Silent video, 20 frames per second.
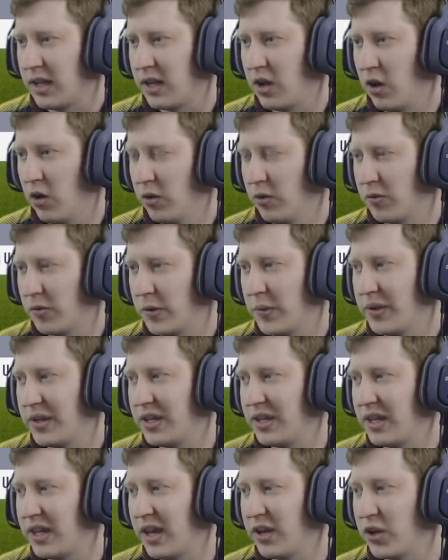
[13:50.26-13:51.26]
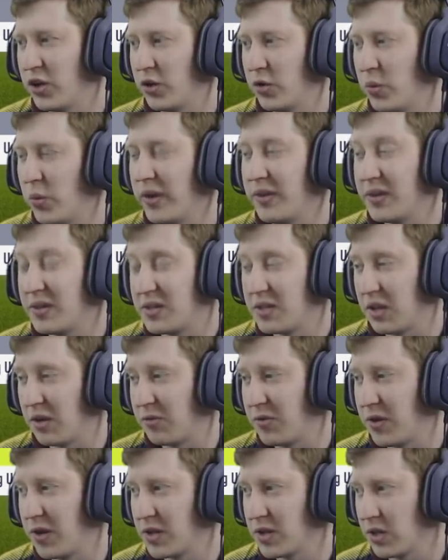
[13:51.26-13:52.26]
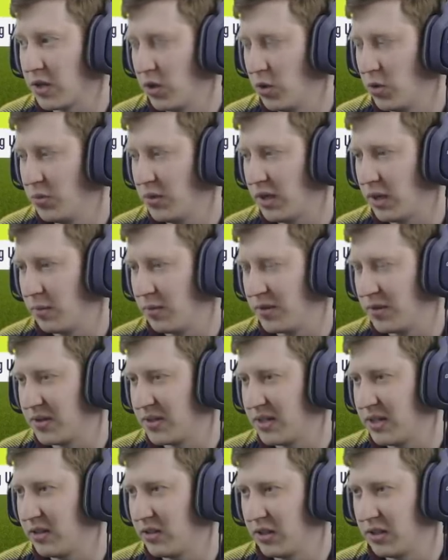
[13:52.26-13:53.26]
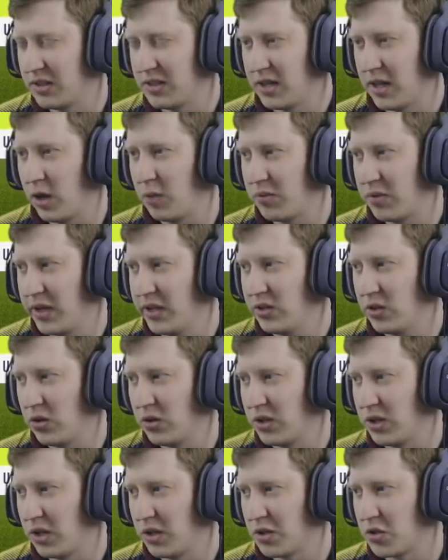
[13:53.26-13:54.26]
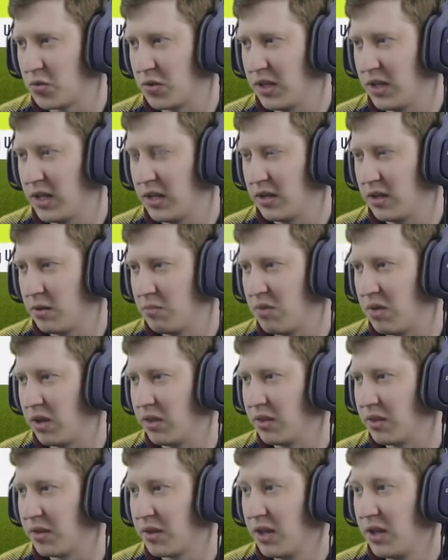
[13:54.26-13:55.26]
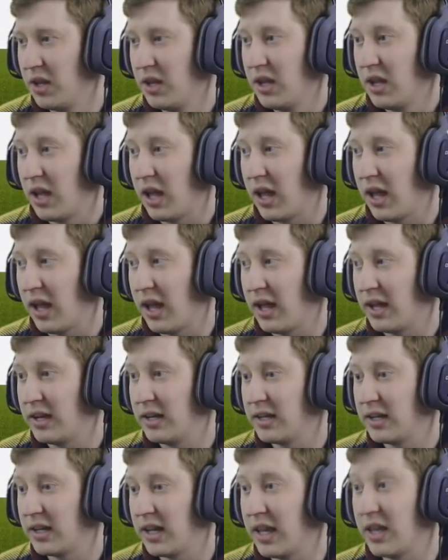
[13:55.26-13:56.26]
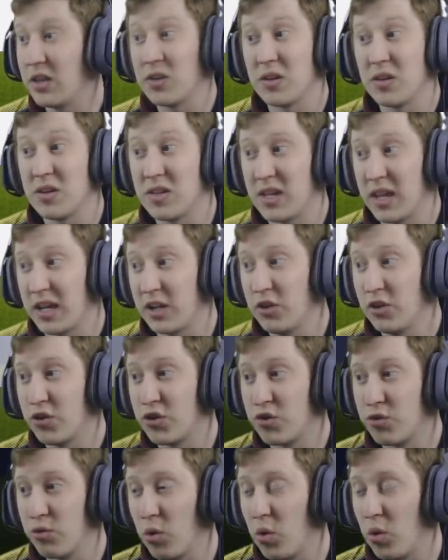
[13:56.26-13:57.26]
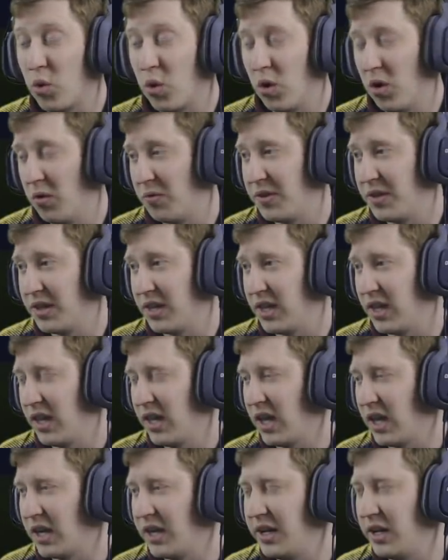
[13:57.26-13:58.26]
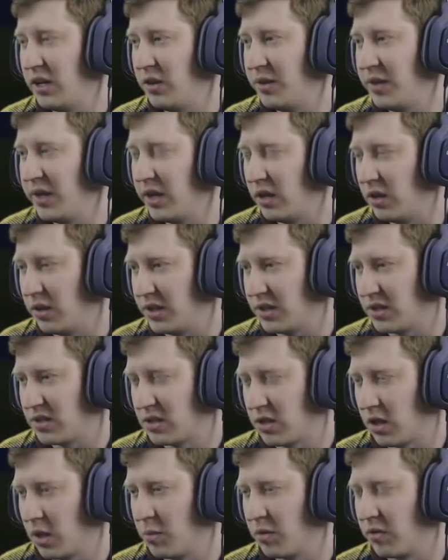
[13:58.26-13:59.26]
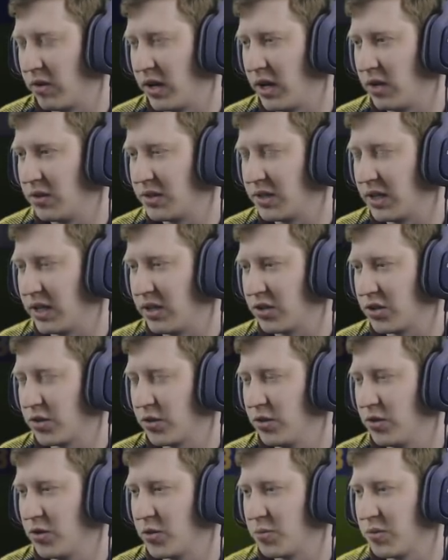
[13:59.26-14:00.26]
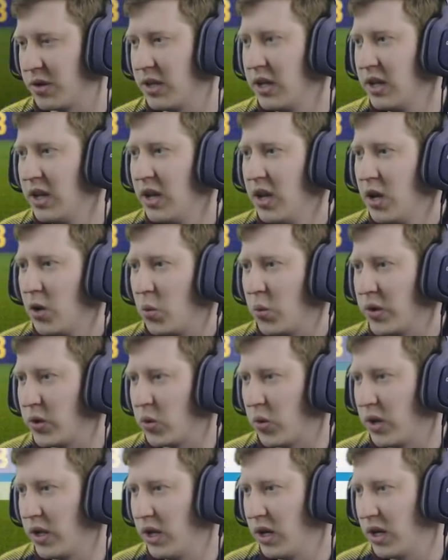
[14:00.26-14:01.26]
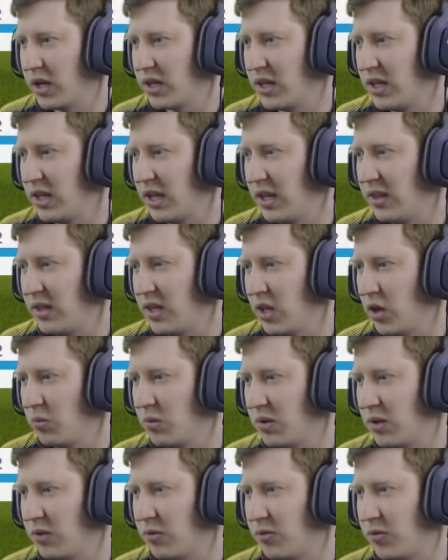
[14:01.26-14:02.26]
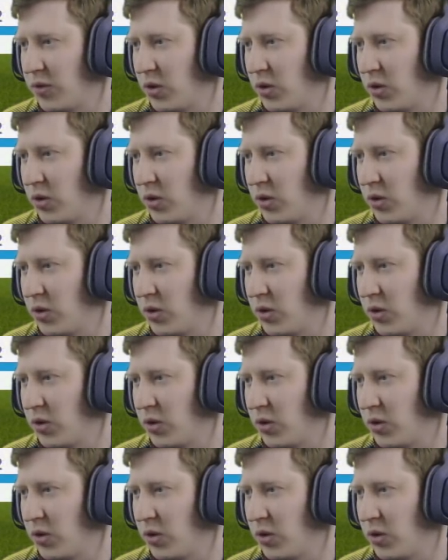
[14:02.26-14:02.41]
and hopefully we can get a good win. This is our first home game of the season. Like I say, I'll play Doncaster at the end of the month. And it's the second draw of the year, a nil-nil this time around against Shrewsbury. We're quite lucky in the opening